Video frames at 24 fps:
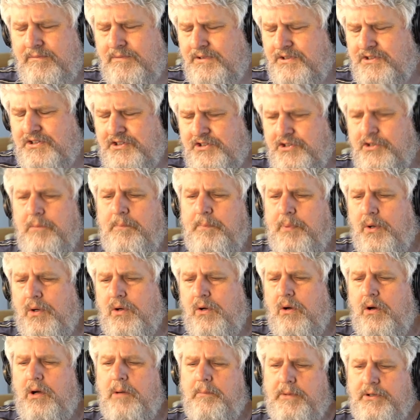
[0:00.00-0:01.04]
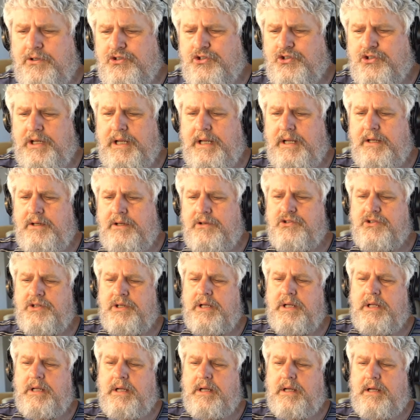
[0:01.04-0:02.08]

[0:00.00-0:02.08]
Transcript: super common change.